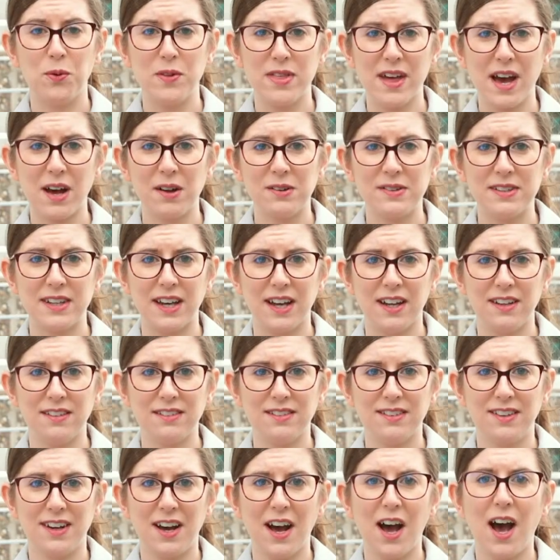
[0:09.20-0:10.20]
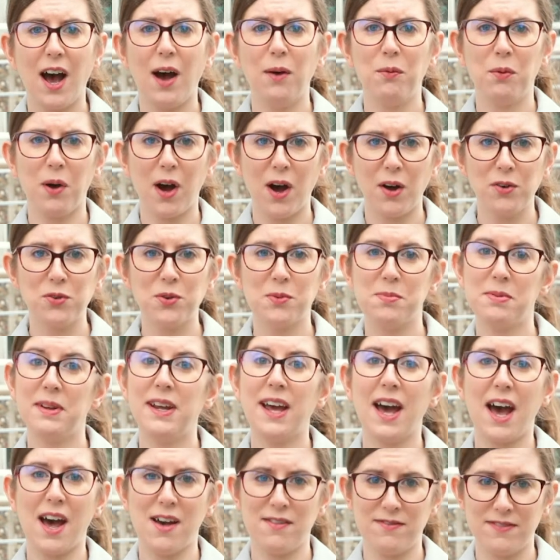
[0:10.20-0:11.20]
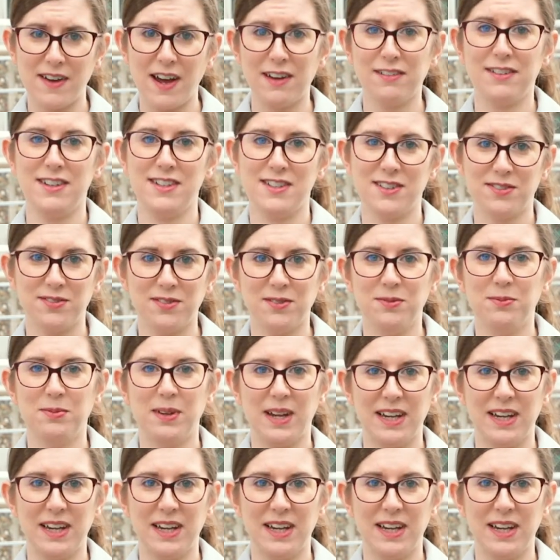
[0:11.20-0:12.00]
without it, our world would be a very different